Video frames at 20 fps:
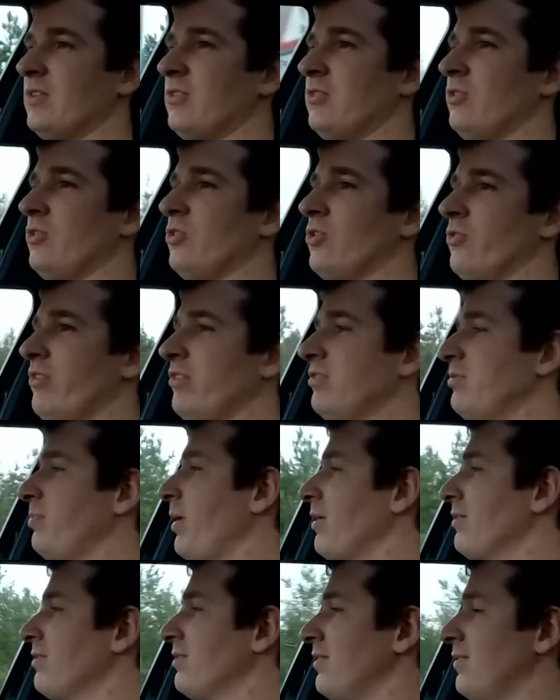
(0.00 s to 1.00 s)
So
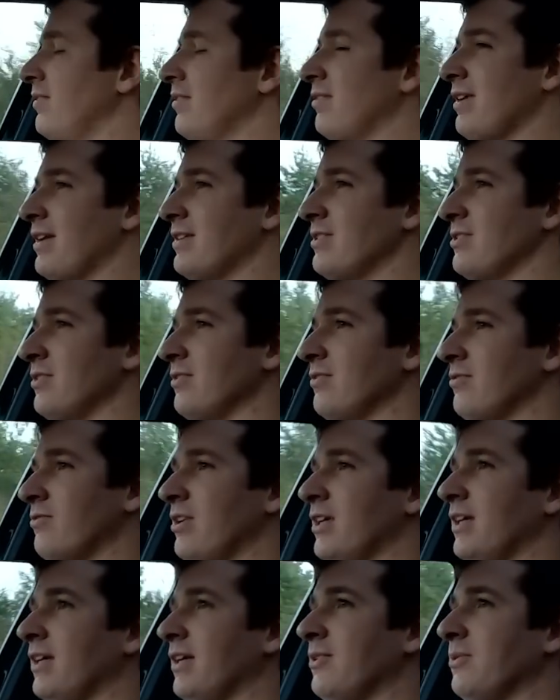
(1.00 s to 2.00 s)
responsive, this engine.
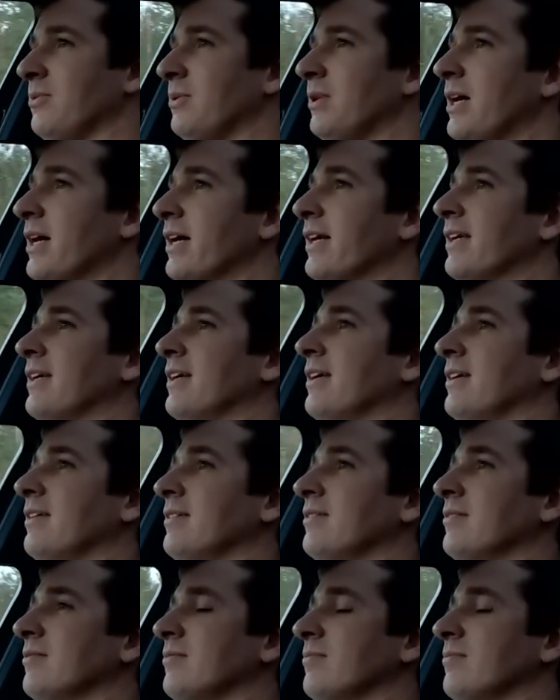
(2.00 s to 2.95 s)
Really do like it.